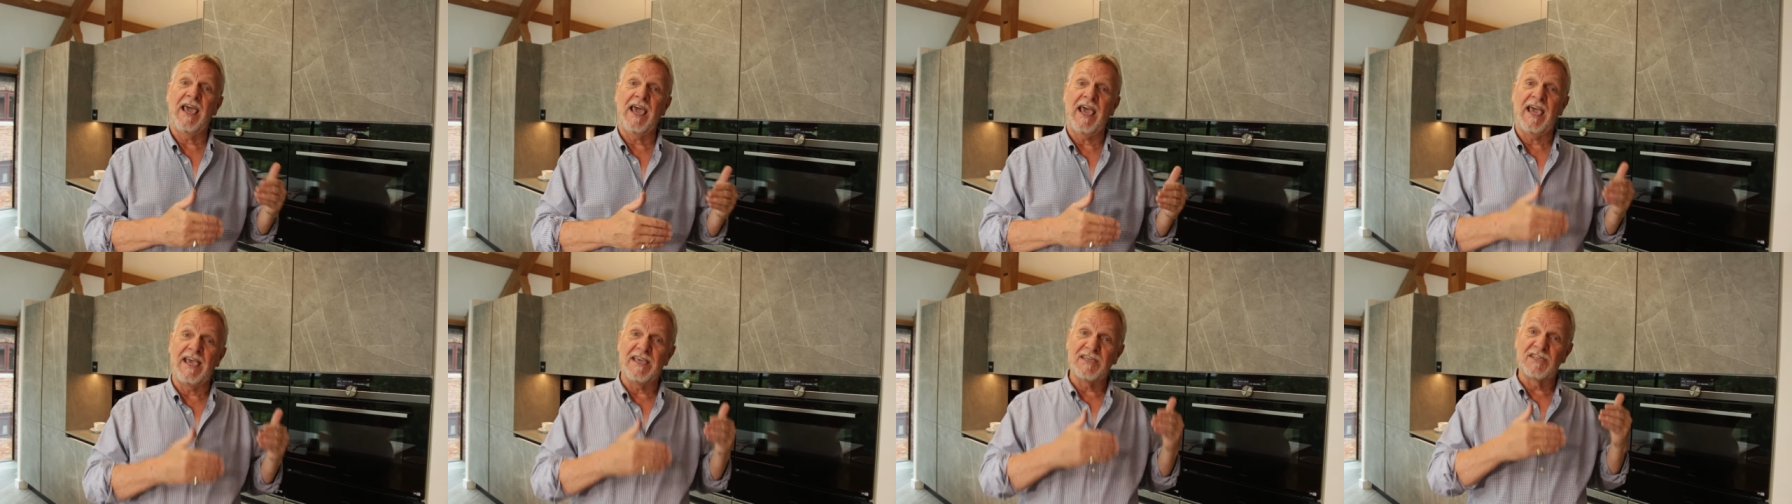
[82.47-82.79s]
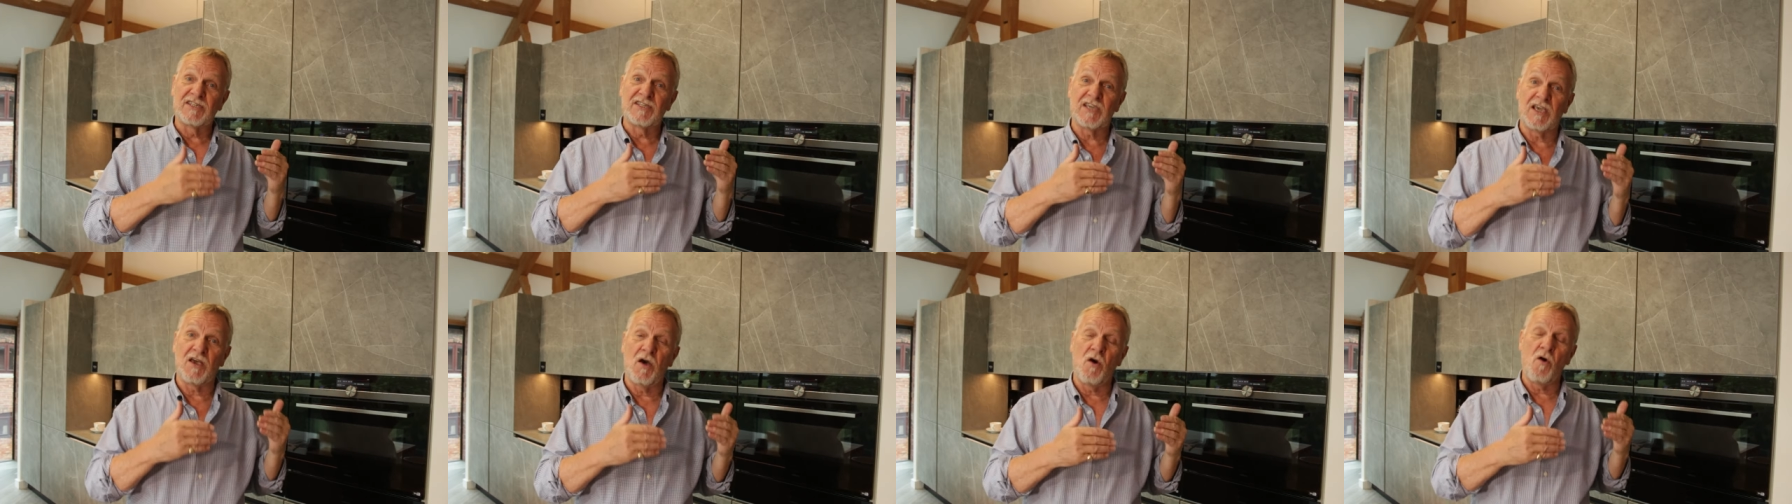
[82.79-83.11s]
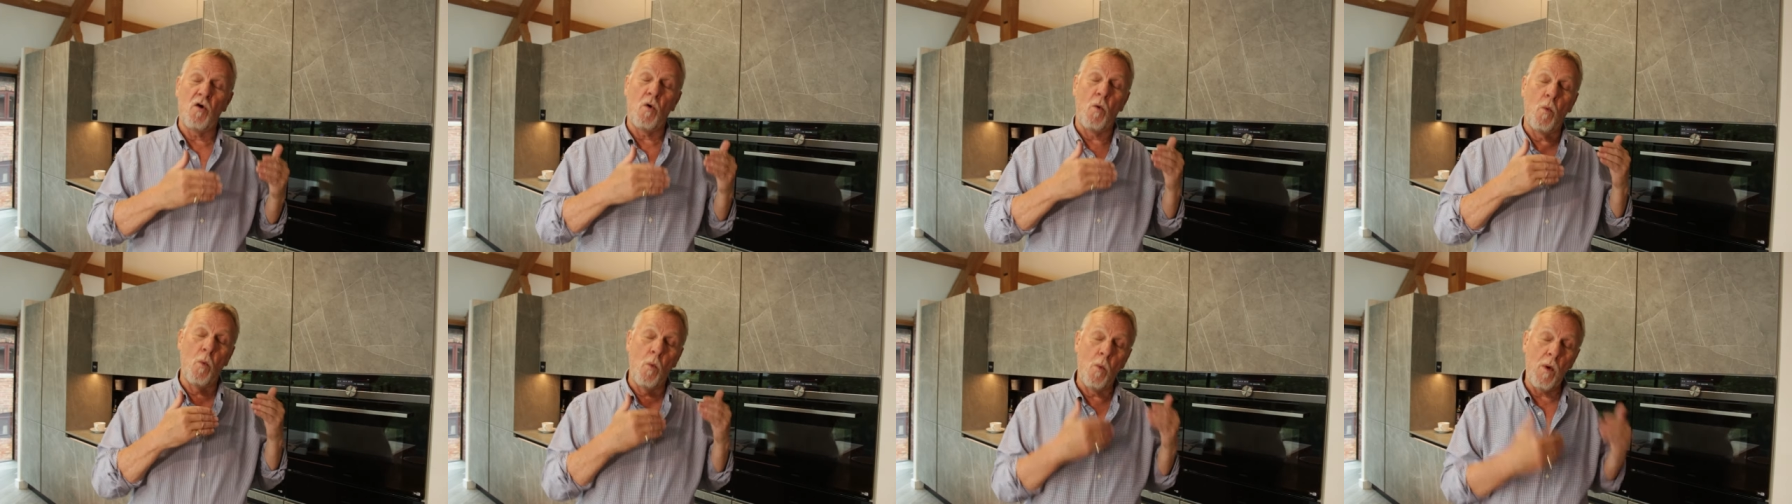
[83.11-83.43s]
is
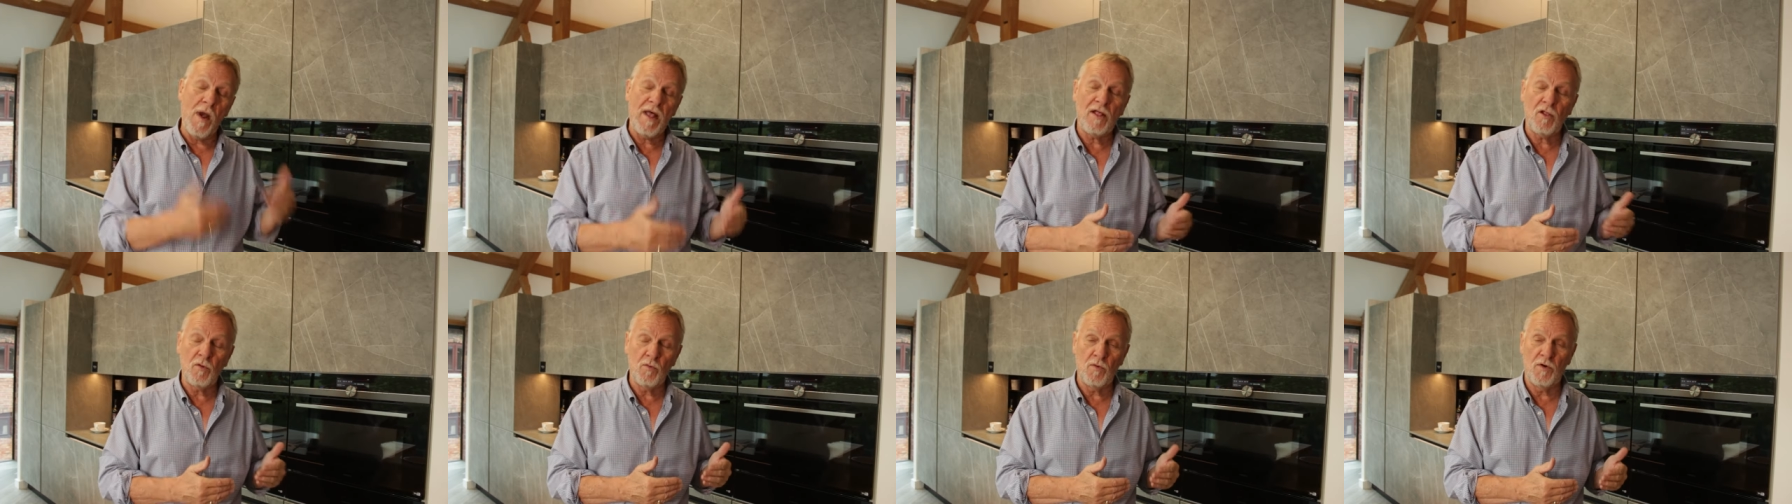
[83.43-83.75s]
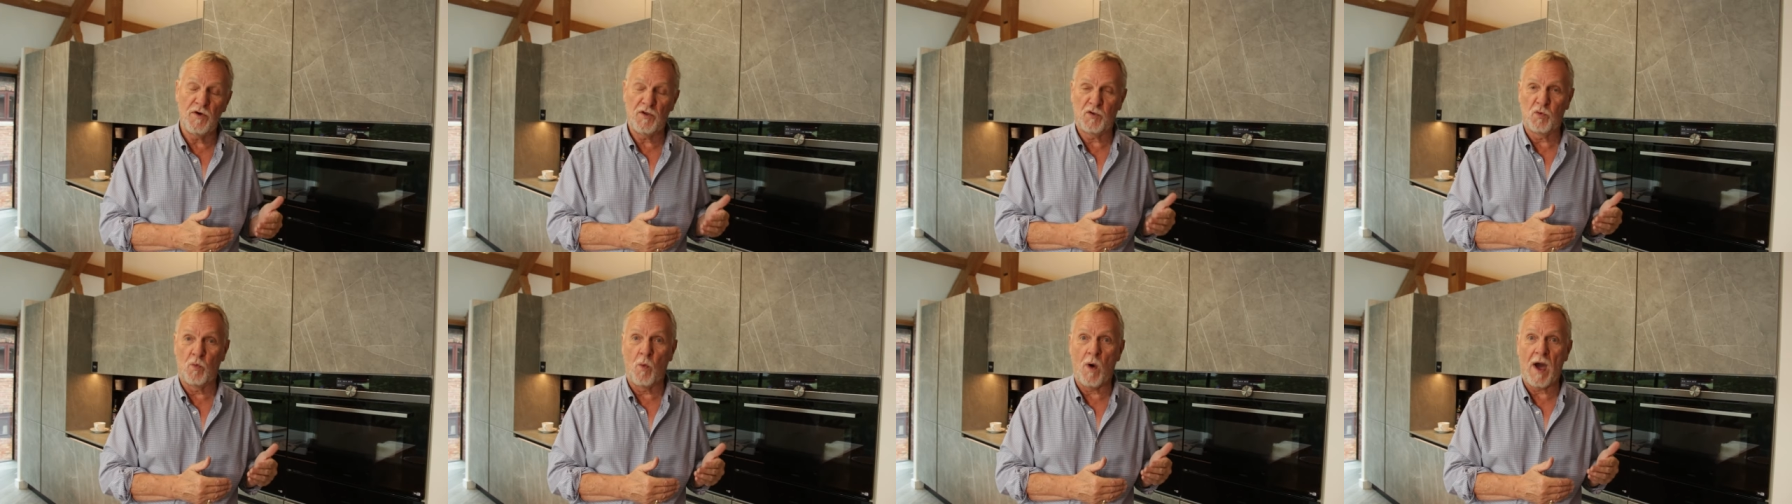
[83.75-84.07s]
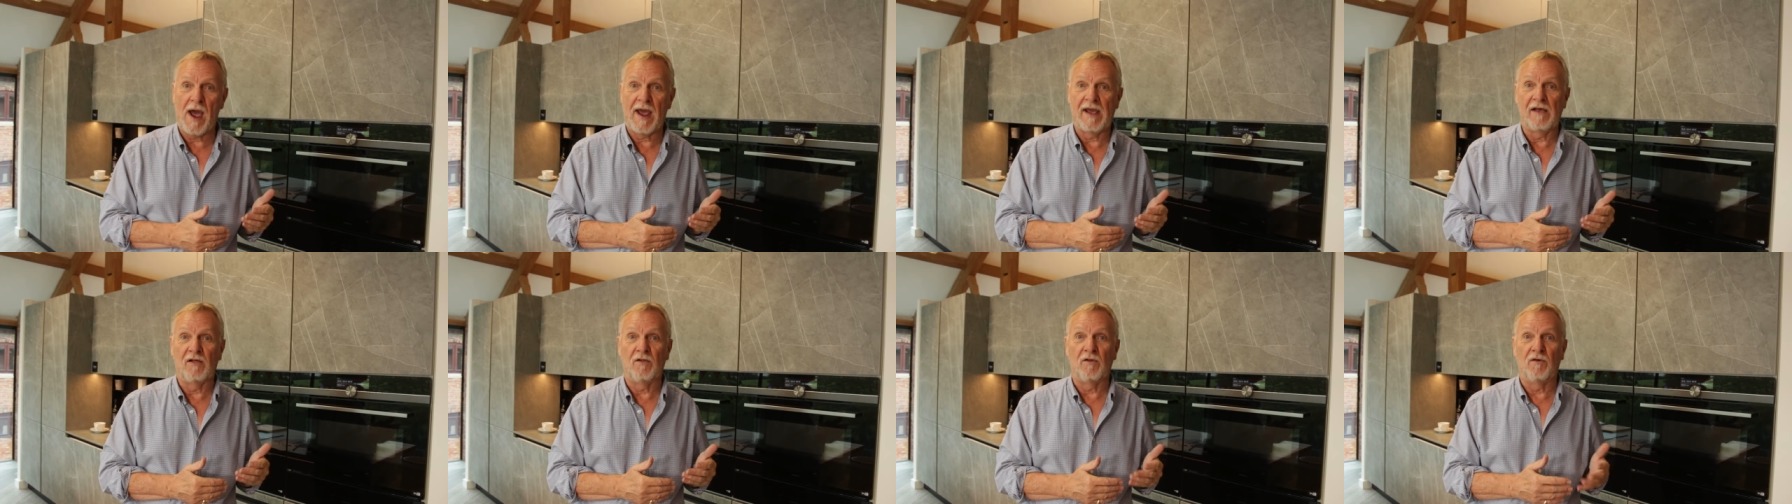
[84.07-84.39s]
well
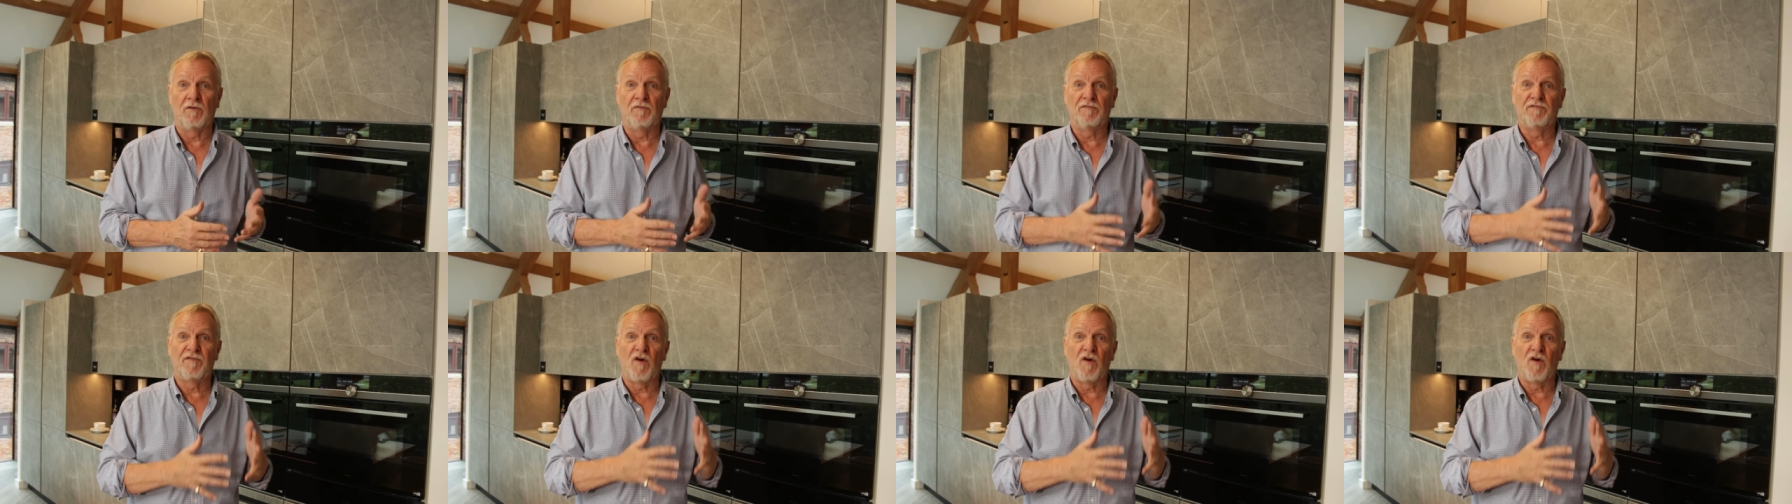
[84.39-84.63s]
worthwhile